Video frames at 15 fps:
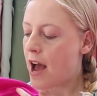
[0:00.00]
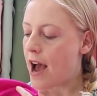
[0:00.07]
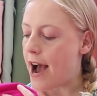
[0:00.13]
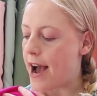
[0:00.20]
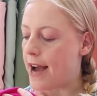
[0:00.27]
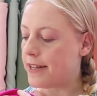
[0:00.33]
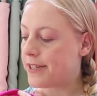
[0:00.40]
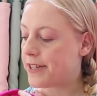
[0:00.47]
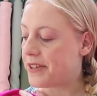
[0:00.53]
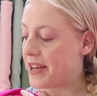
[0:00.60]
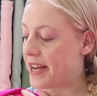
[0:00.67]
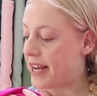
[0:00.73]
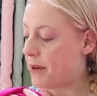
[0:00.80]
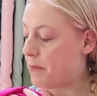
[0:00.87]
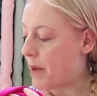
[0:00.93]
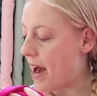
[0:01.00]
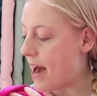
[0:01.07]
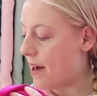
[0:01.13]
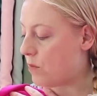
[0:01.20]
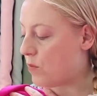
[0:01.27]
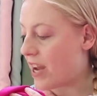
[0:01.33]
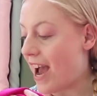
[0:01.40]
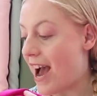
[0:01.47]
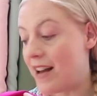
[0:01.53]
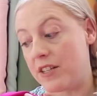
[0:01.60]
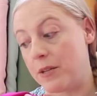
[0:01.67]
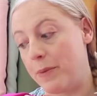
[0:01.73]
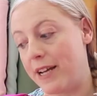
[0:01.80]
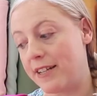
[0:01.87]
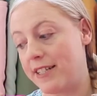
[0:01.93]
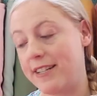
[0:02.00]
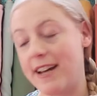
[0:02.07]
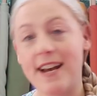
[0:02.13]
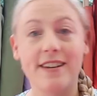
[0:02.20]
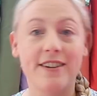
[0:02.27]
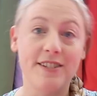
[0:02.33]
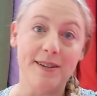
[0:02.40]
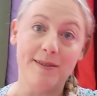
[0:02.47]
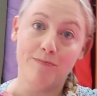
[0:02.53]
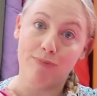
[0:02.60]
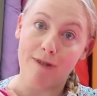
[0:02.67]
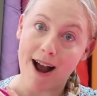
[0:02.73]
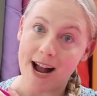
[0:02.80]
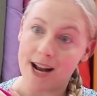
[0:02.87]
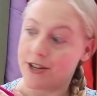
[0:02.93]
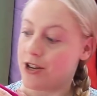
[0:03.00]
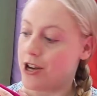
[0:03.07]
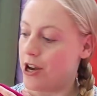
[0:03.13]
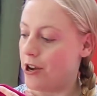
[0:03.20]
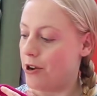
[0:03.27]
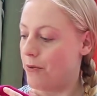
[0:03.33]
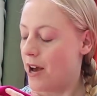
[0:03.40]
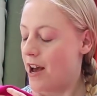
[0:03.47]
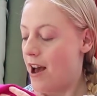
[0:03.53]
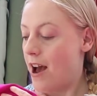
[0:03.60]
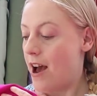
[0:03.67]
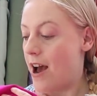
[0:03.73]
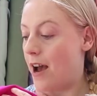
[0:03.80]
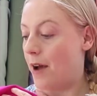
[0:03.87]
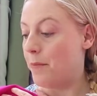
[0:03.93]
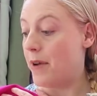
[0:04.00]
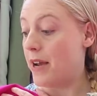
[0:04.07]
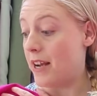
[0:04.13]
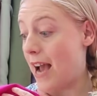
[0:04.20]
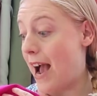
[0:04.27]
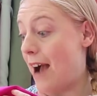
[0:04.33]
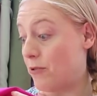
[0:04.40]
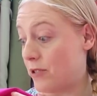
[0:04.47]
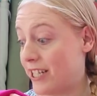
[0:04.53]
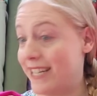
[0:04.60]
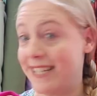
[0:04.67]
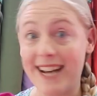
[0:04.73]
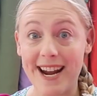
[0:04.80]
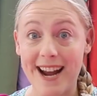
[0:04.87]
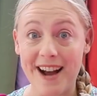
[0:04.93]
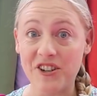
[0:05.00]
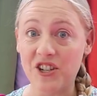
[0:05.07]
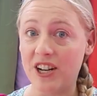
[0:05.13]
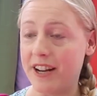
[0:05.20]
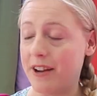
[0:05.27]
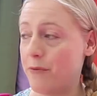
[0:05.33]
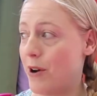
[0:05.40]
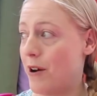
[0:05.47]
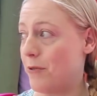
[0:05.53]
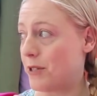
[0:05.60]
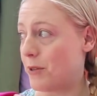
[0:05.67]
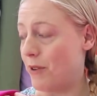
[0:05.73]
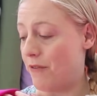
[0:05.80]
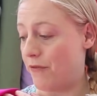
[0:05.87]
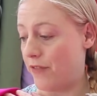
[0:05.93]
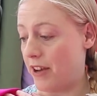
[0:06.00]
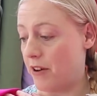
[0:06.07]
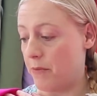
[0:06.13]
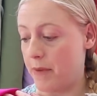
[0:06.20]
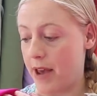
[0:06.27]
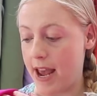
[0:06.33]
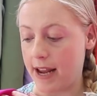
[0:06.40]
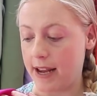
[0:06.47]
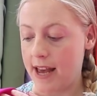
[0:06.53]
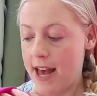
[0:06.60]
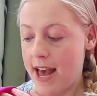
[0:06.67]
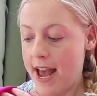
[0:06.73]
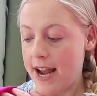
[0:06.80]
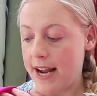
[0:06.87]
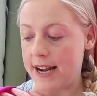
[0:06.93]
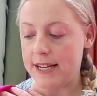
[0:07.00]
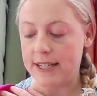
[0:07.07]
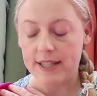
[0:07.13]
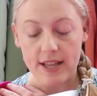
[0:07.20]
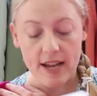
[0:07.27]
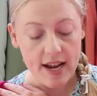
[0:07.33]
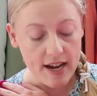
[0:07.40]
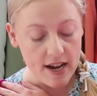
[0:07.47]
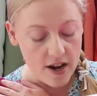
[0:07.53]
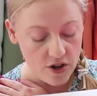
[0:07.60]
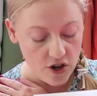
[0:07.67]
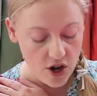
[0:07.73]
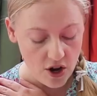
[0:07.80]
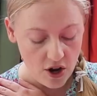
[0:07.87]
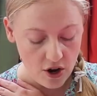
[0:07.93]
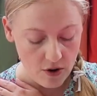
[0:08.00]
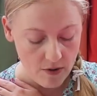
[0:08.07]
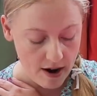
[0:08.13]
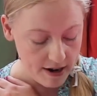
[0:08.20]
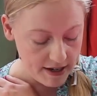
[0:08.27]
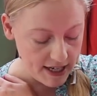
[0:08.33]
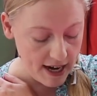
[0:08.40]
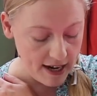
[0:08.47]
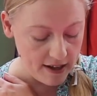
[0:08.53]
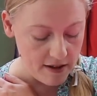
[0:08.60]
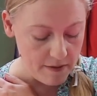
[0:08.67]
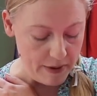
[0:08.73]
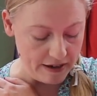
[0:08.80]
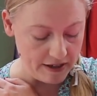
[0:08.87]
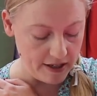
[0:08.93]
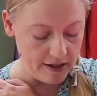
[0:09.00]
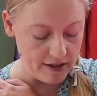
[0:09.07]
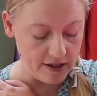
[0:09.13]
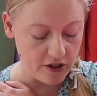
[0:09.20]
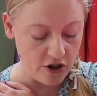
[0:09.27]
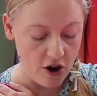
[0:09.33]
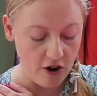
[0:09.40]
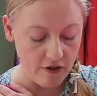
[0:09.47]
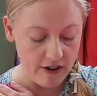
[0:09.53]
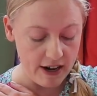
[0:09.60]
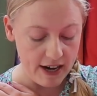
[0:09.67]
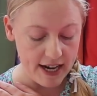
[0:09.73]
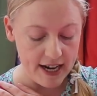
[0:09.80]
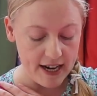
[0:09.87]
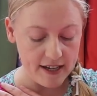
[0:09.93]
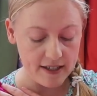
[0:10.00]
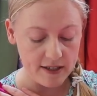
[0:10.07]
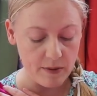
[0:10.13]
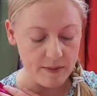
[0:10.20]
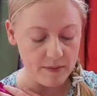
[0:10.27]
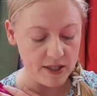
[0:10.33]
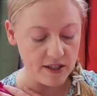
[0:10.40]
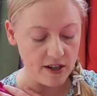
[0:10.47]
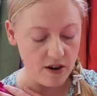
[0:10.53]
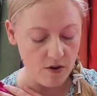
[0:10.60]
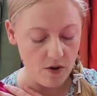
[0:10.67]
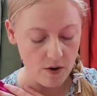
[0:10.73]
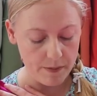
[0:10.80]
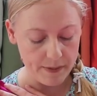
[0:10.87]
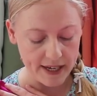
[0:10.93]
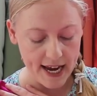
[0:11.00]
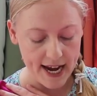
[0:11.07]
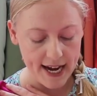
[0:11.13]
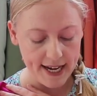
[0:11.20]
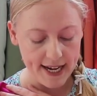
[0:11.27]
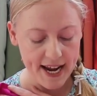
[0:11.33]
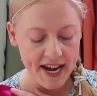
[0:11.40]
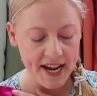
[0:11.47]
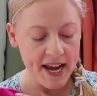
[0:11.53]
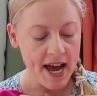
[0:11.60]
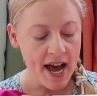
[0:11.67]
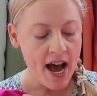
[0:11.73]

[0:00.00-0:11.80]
And the pattern we had to pick today, because it's brand new, out today actually whilst we're filming, is the new Tilly the Buttons Coralie swimsuit or bikini.